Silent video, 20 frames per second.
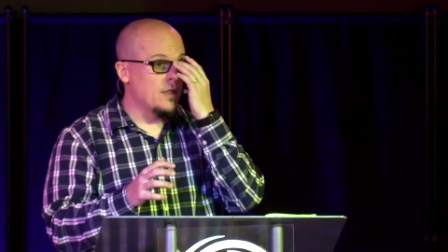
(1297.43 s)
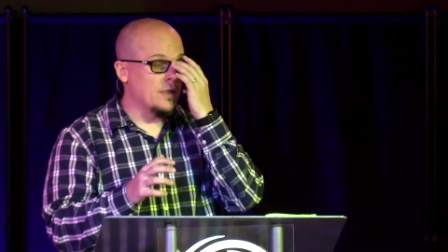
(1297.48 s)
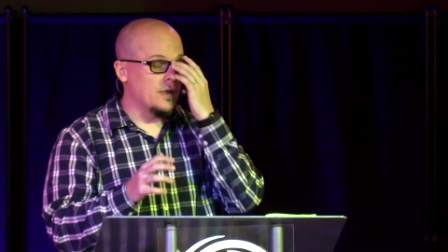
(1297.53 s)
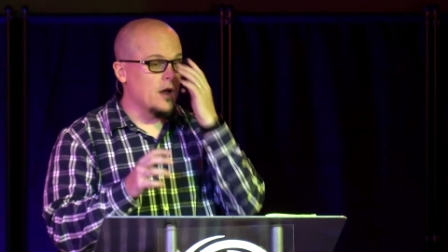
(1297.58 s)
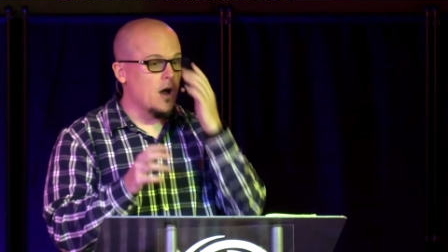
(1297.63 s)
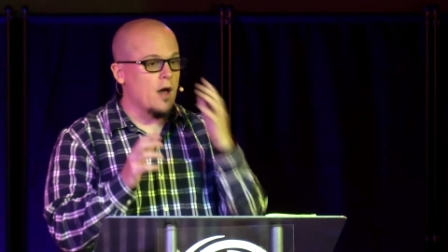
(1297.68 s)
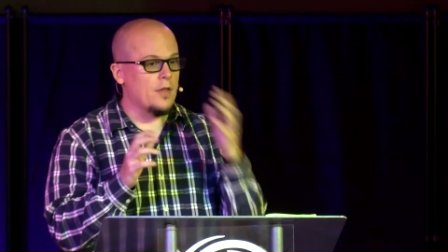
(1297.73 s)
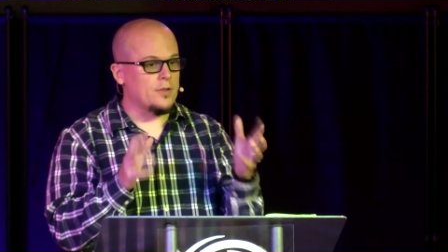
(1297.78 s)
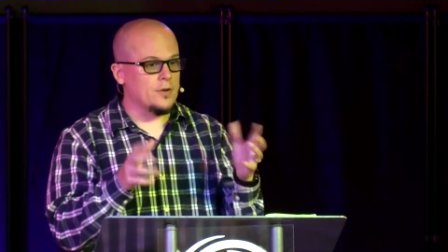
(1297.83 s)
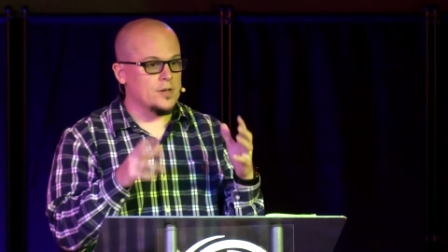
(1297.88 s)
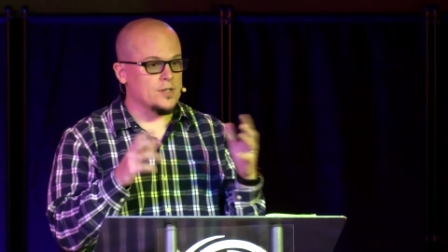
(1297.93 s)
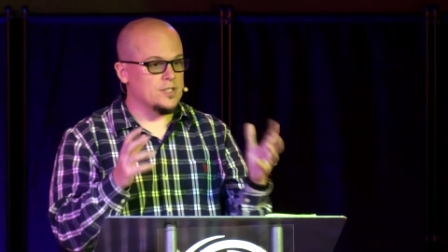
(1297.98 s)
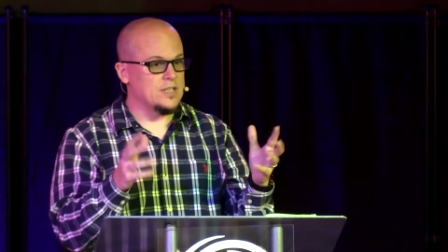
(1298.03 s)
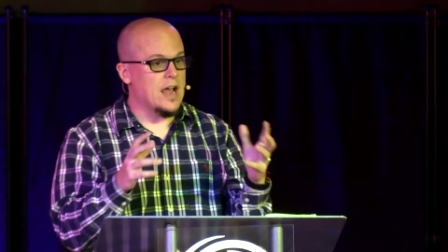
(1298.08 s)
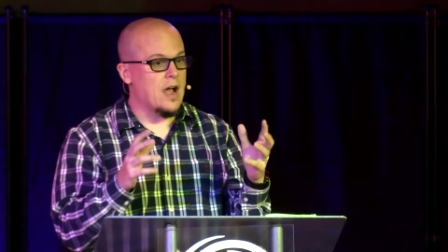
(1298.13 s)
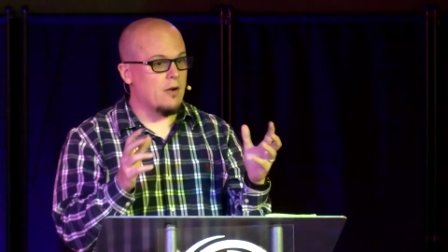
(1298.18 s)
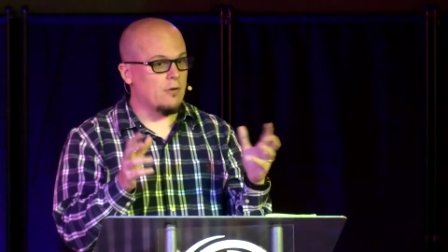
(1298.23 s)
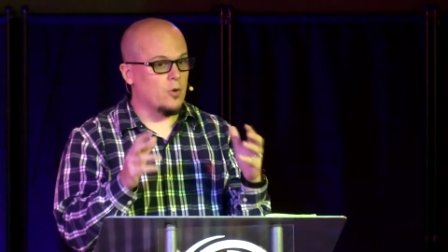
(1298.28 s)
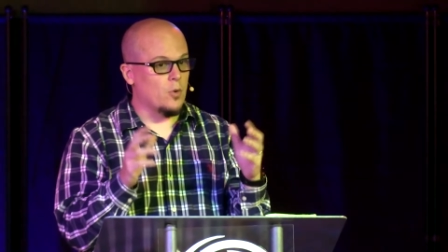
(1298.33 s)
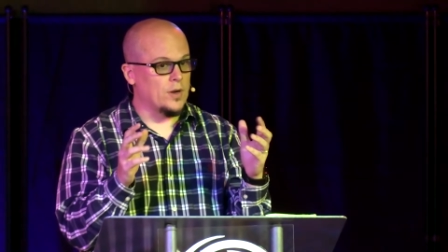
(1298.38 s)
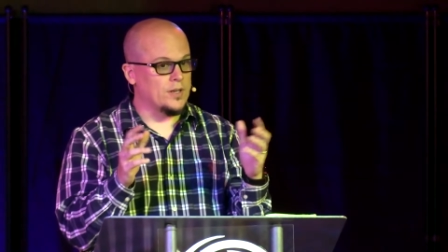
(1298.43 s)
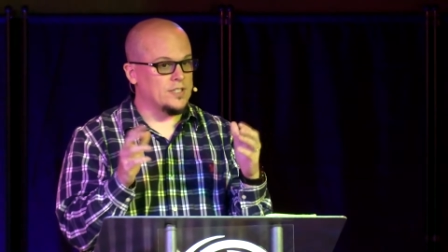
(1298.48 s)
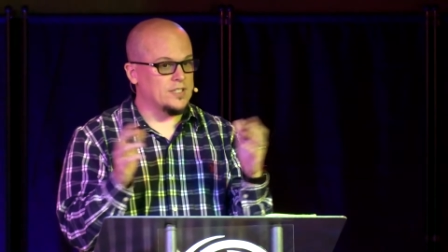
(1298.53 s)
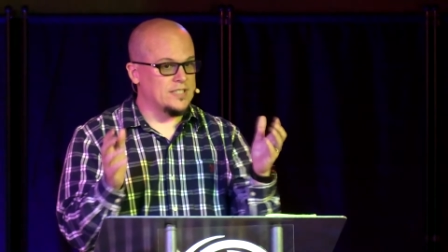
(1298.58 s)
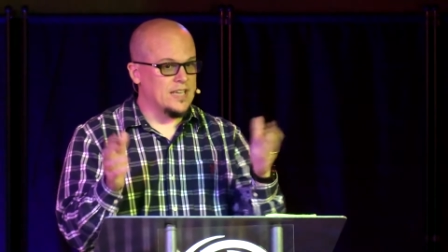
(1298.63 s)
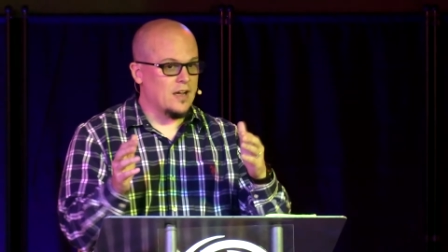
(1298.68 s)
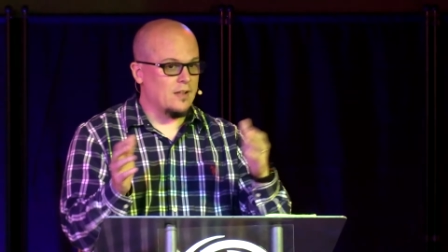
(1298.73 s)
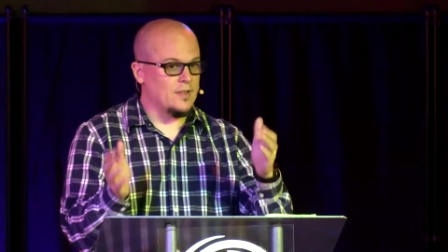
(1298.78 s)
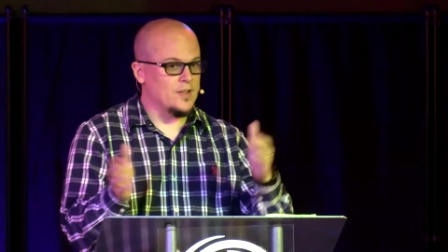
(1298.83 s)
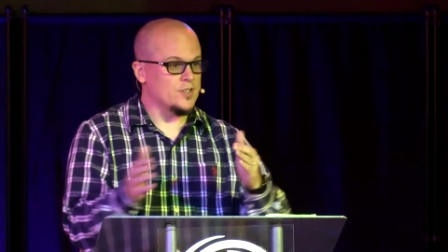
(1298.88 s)
the author is now going to
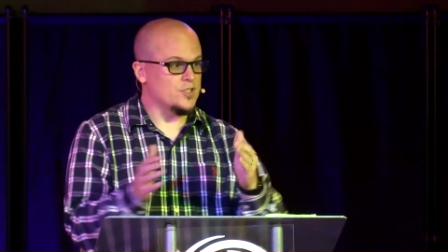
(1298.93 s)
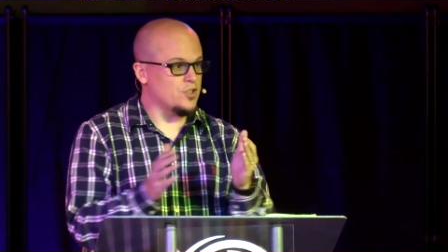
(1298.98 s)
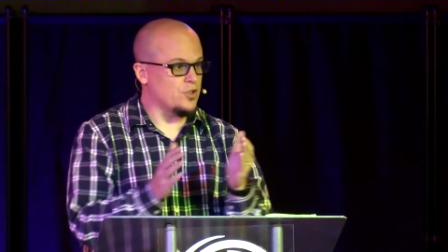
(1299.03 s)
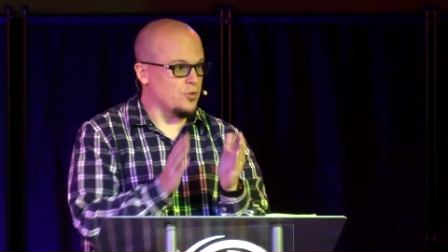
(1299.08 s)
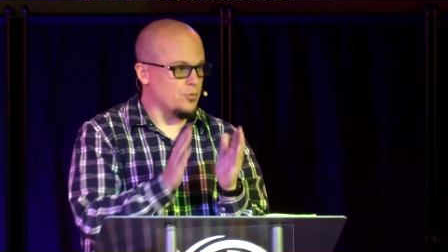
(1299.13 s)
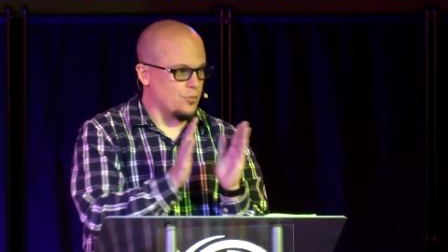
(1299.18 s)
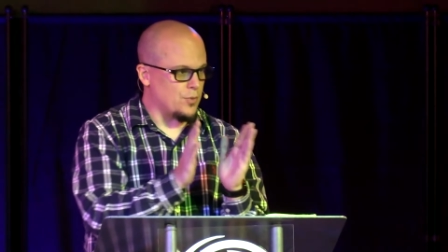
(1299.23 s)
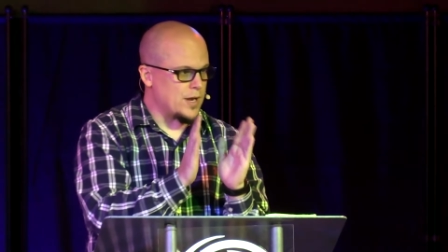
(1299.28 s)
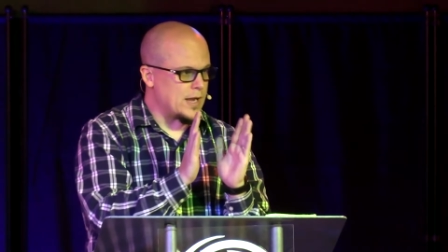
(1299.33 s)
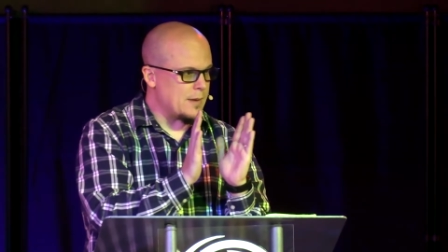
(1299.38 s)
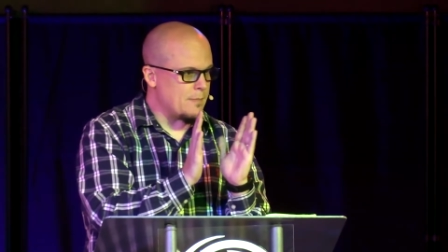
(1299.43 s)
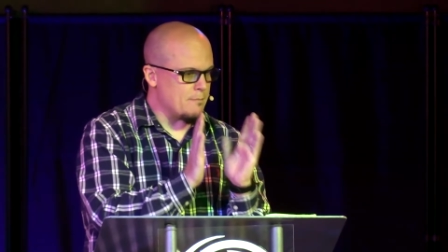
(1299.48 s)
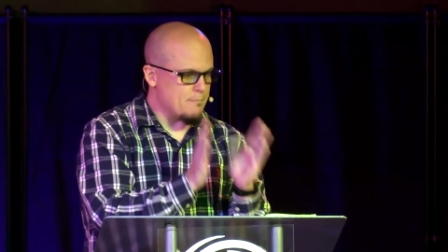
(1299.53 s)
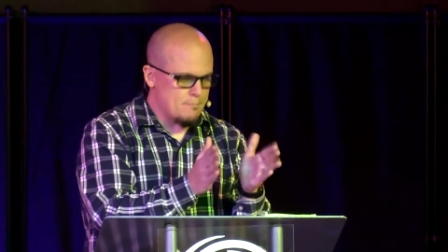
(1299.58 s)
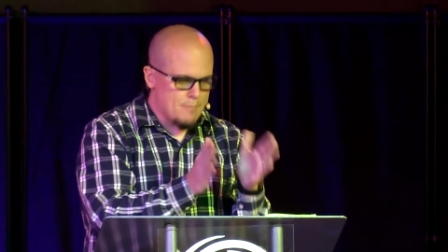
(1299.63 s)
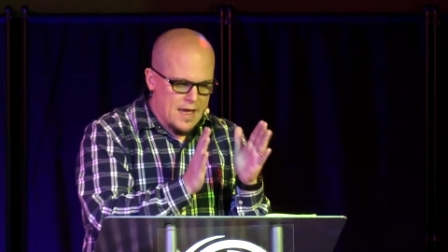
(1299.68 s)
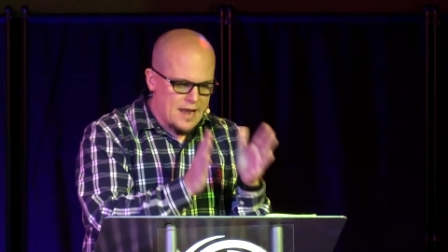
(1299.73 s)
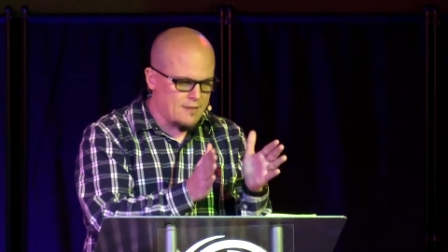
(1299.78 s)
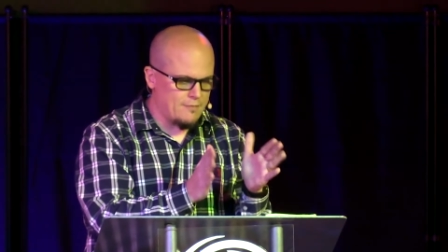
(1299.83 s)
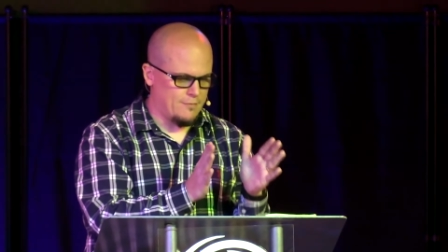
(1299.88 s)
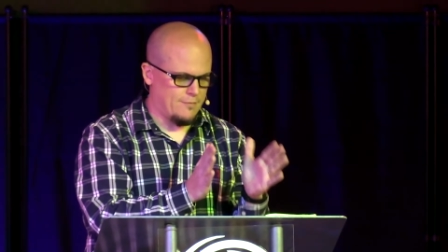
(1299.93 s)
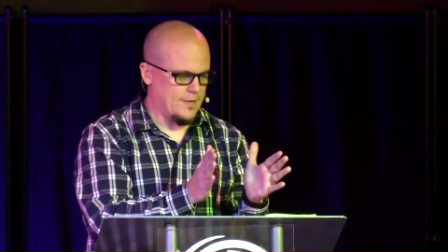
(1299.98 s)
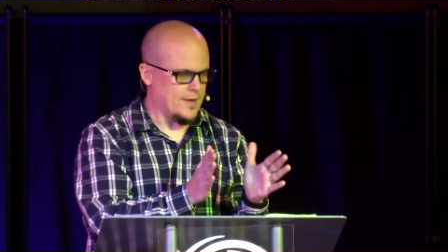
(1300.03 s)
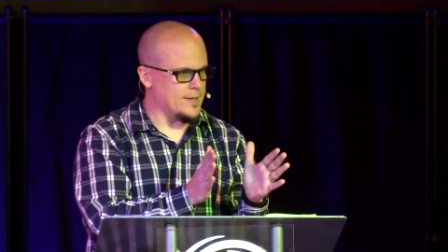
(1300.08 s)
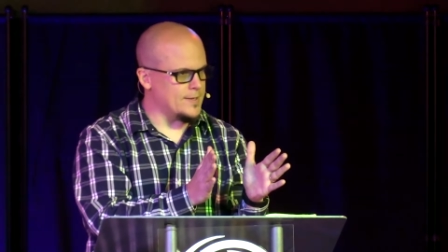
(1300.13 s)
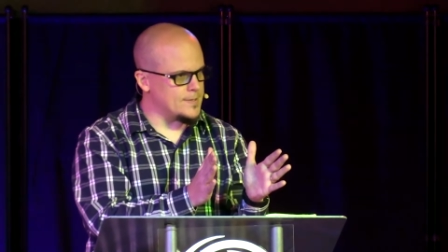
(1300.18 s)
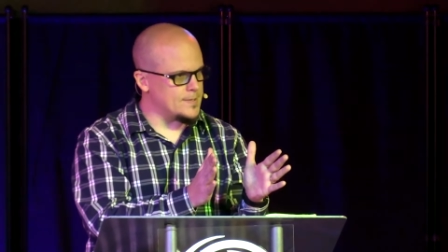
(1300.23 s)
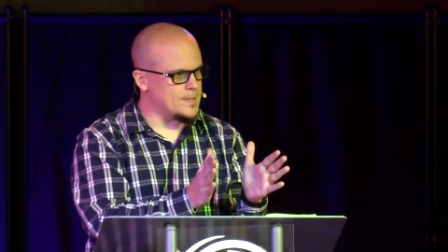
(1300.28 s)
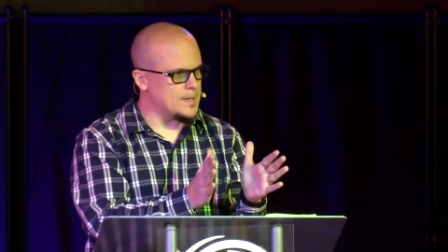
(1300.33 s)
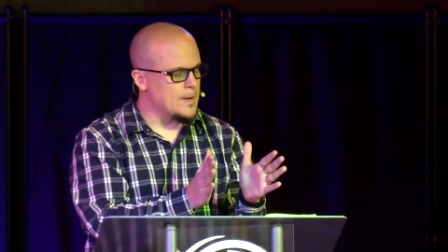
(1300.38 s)
tell us three
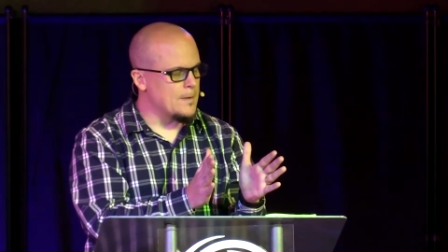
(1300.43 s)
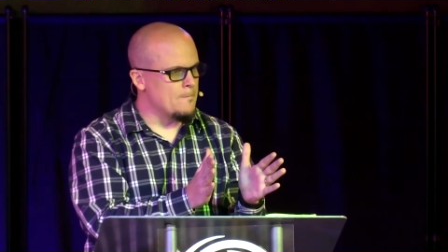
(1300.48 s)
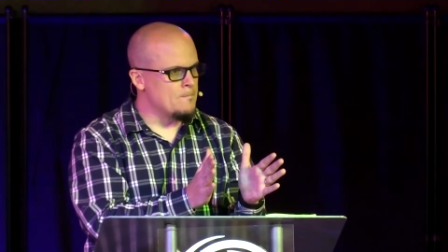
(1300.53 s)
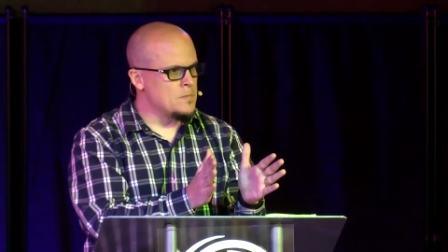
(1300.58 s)
benefits